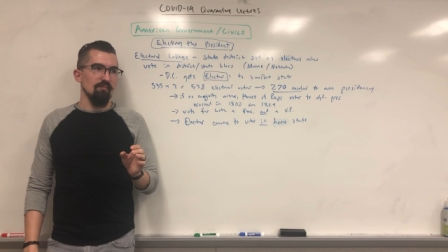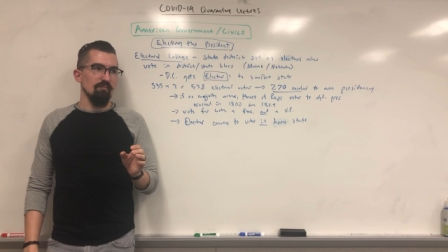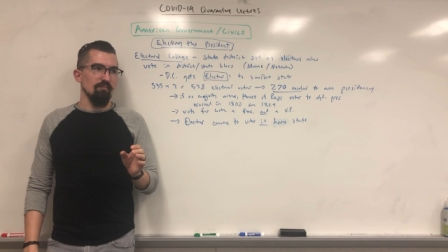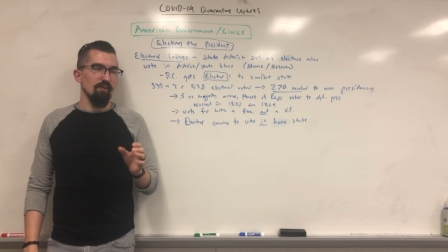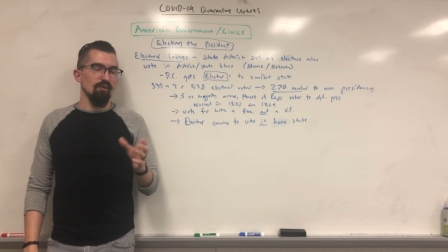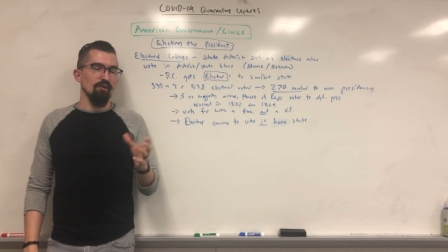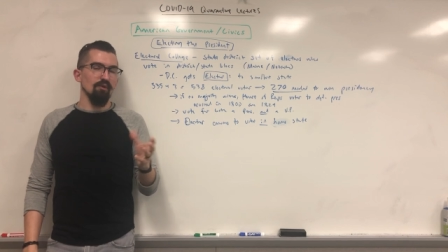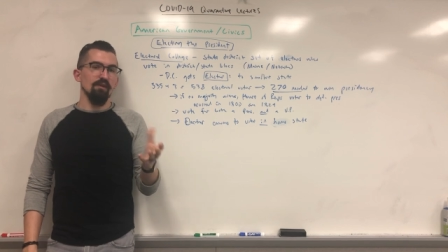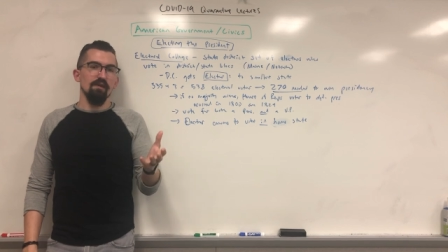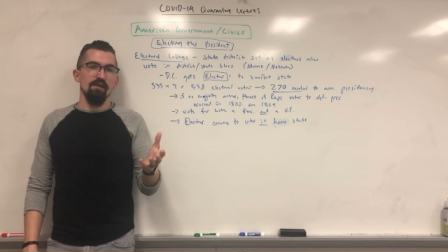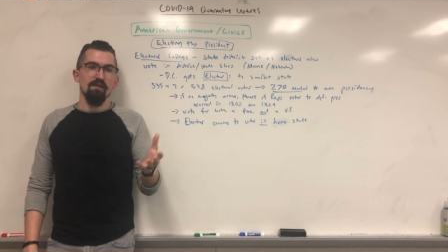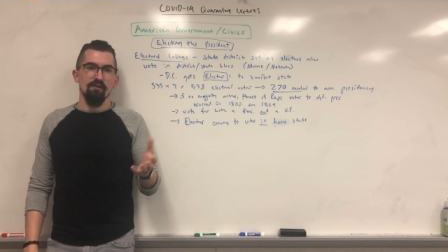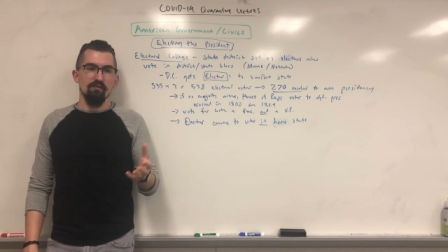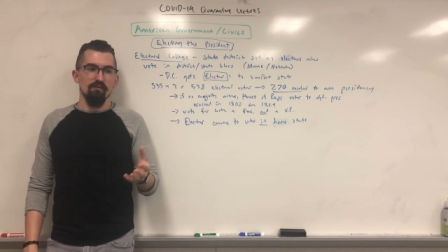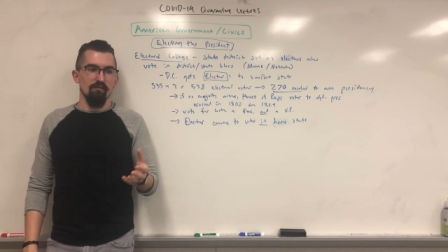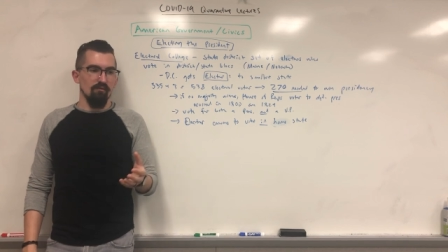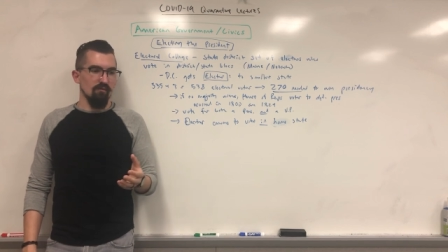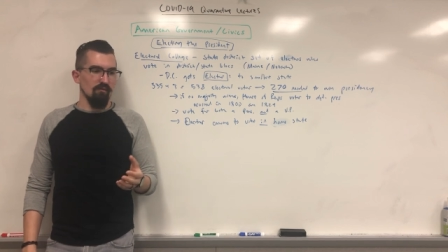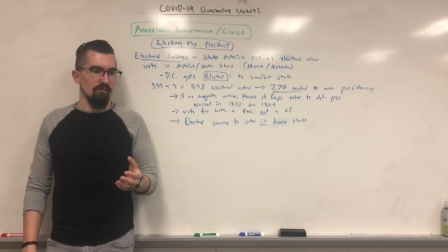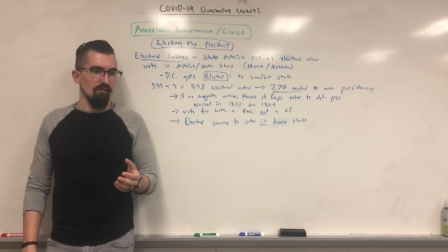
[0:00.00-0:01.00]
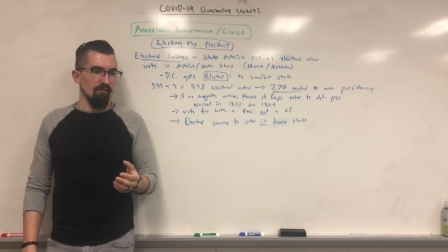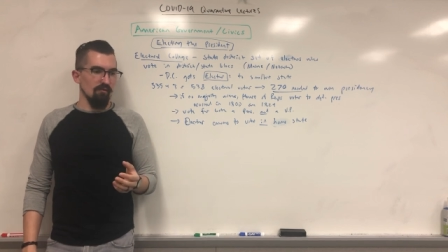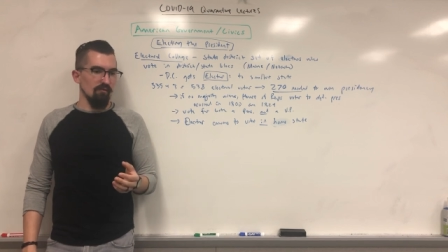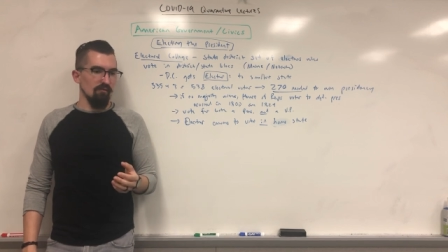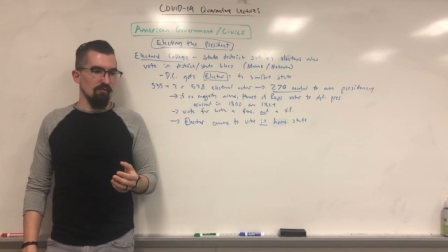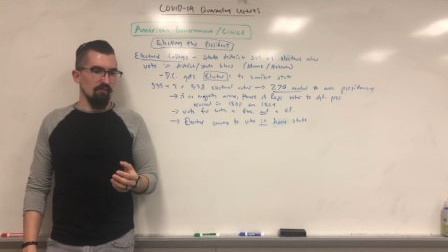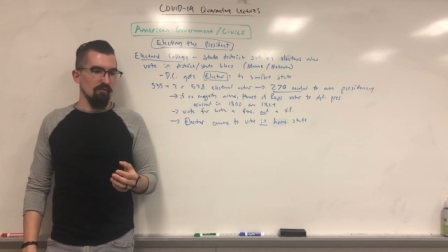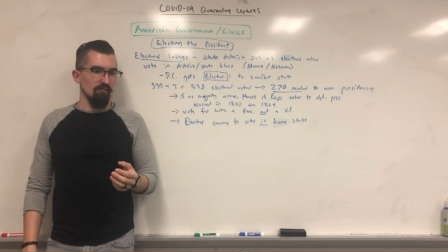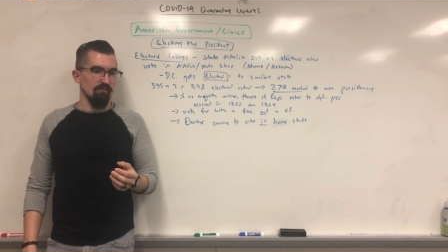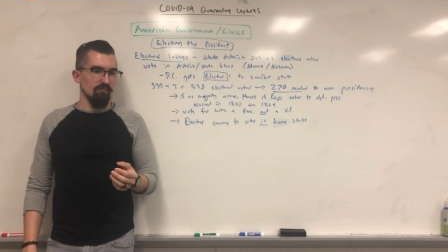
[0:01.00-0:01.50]
bullying
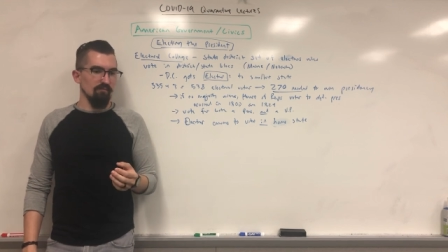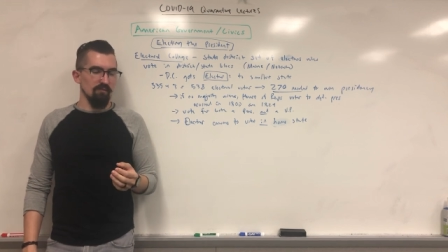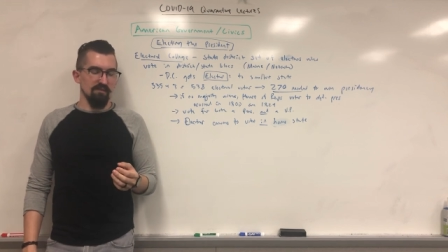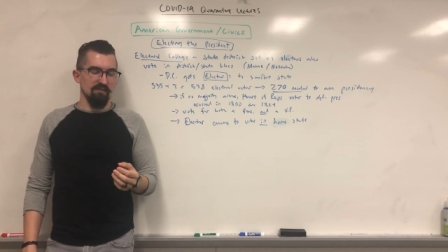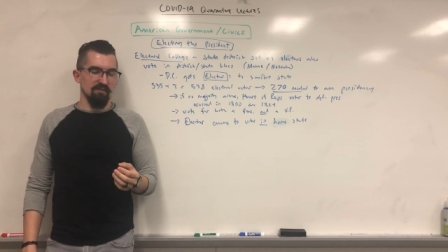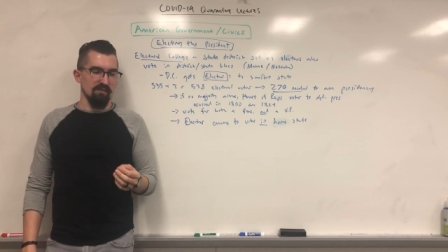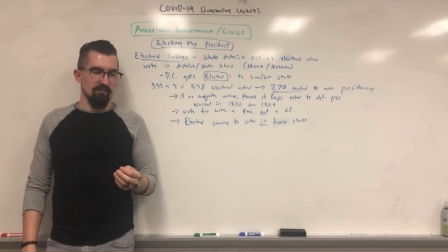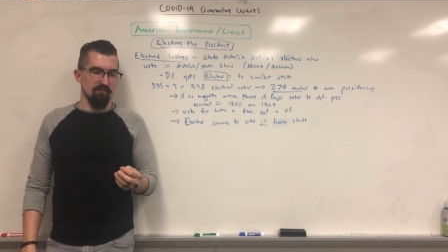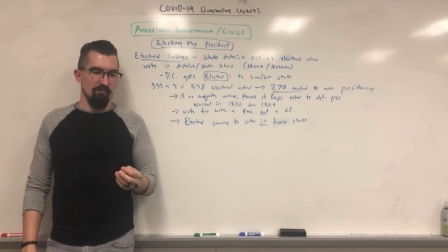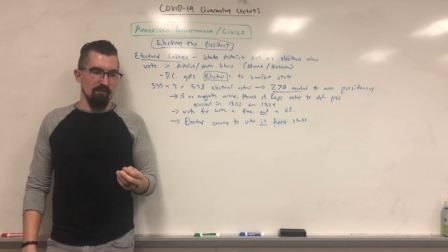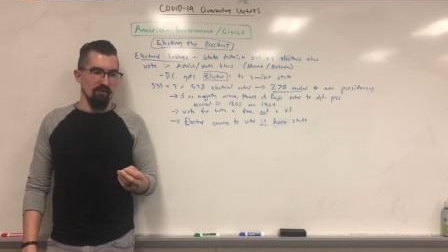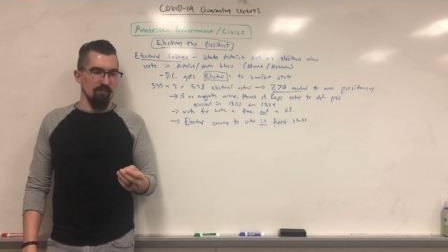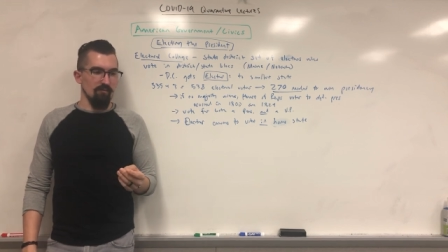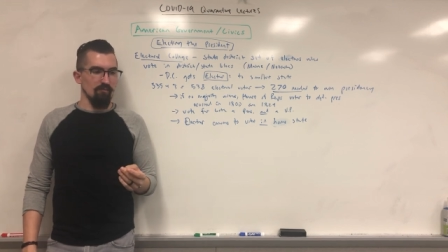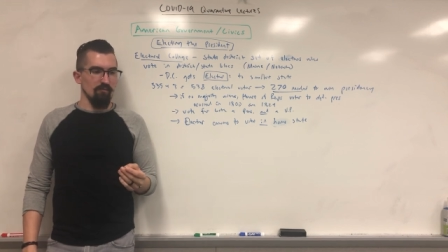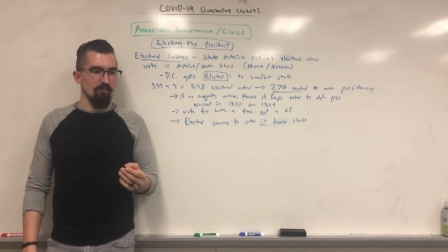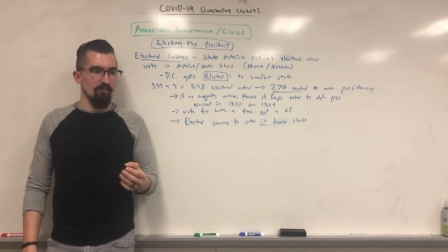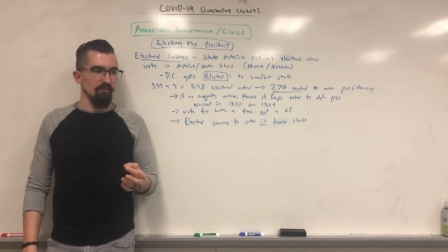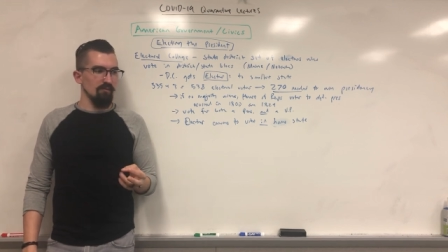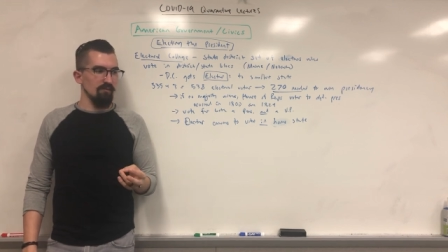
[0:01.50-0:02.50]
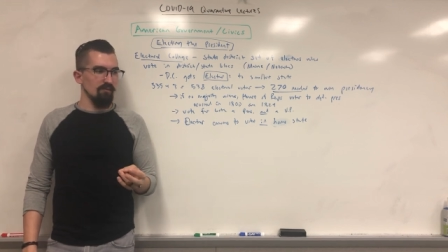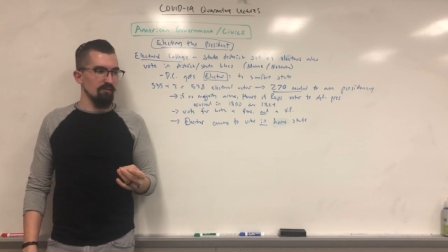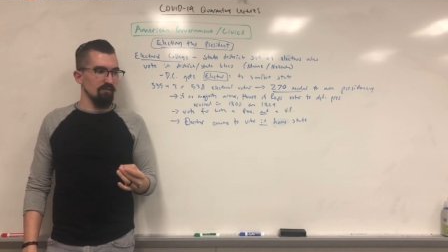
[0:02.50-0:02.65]
or that's not the right word.